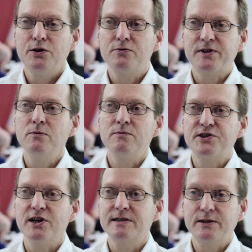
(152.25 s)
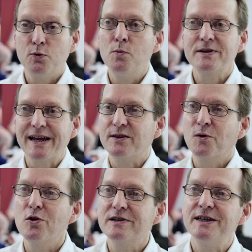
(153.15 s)
You don't just, you almost get the
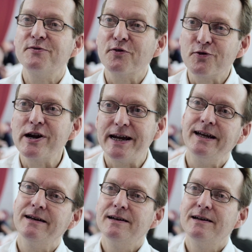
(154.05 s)
quality for free.